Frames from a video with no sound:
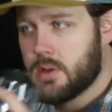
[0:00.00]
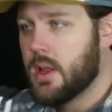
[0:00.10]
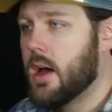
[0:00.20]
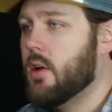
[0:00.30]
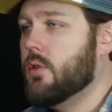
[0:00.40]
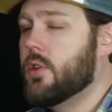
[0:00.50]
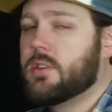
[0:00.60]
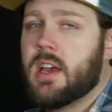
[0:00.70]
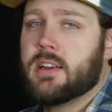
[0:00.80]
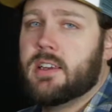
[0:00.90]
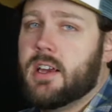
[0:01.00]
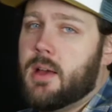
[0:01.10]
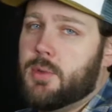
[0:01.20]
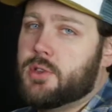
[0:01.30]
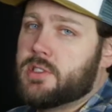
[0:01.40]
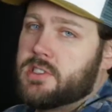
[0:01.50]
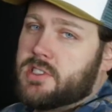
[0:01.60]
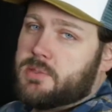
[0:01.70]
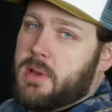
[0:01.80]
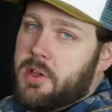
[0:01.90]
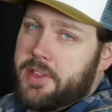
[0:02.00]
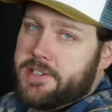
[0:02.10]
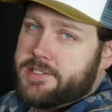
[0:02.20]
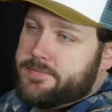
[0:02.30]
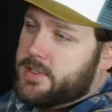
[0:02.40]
Now, the technique I'm using to smell this